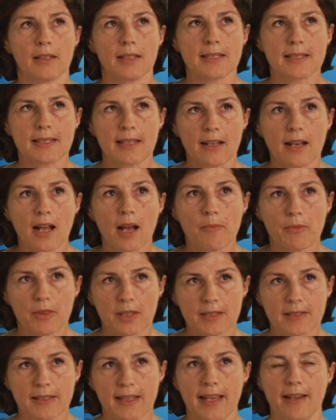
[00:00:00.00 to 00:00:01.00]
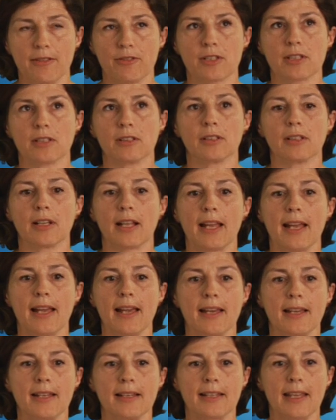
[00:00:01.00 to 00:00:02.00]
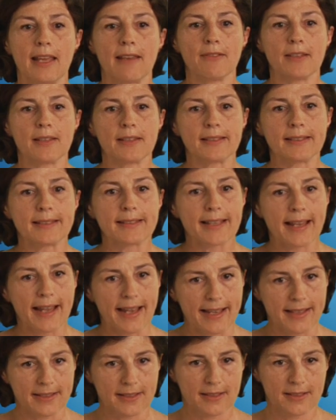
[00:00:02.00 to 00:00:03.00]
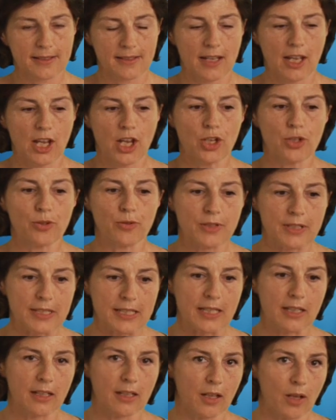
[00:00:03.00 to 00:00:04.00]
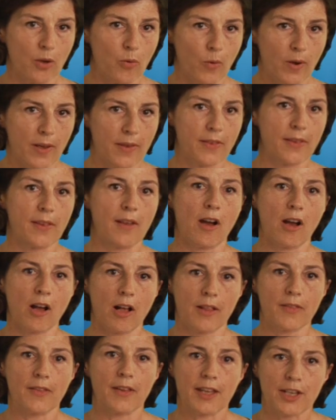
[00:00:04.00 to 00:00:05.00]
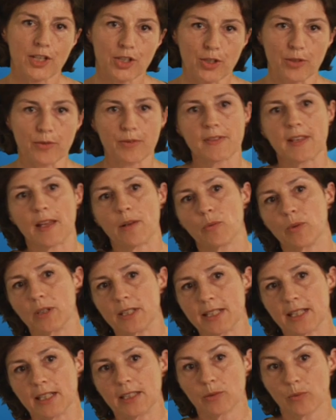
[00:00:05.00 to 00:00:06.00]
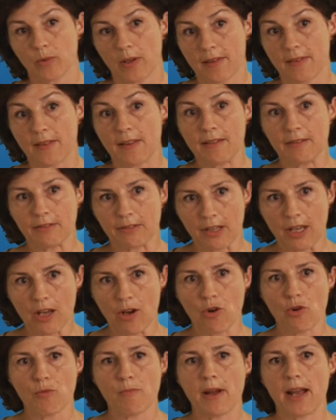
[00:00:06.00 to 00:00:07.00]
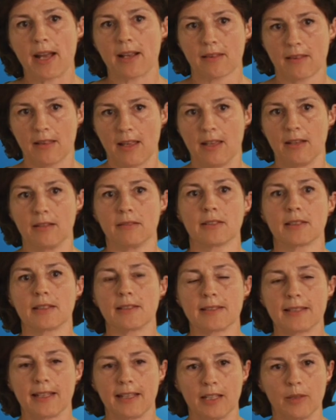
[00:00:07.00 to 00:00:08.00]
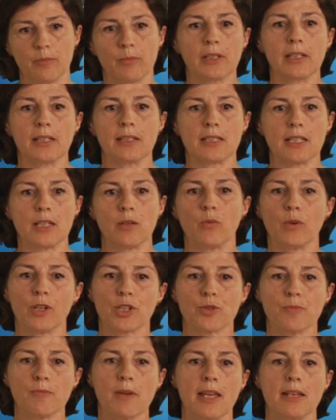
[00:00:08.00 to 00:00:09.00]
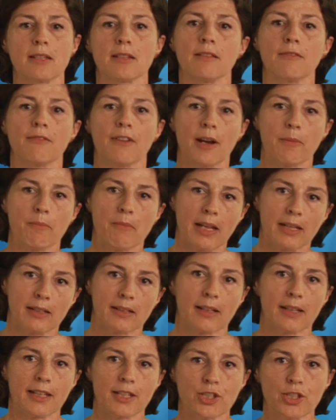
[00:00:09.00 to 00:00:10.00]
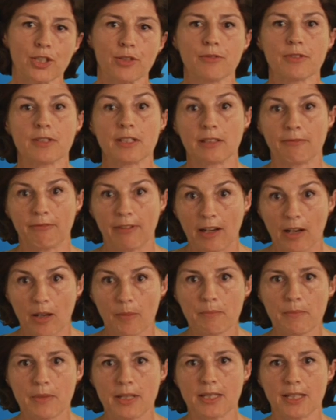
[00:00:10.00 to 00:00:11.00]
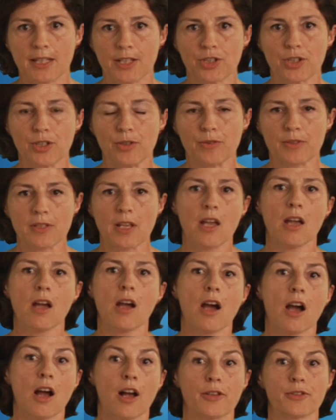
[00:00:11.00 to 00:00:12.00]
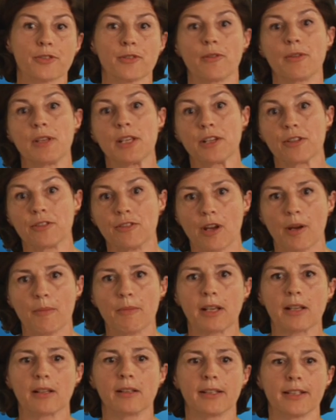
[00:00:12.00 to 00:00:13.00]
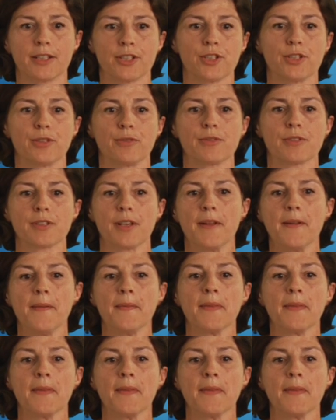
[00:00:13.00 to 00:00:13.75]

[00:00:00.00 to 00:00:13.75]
set up this council and gave it the tasks to deal with all the issues that were dealt with in Rio back then. Sustainability, which meant environmental issues, development issues, also economical issues.